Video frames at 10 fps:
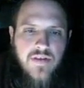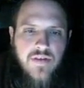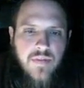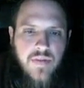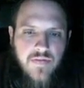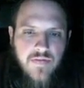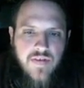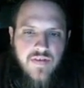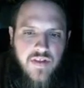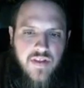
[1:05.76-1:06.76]
something
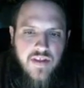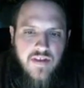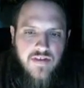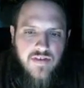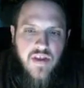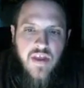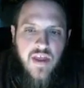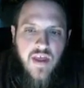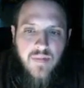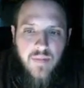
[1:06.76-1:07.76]
physically is,
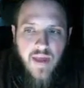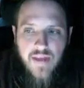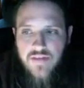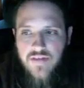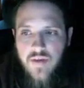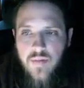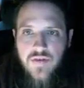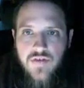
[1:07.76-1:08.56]
and mass is how much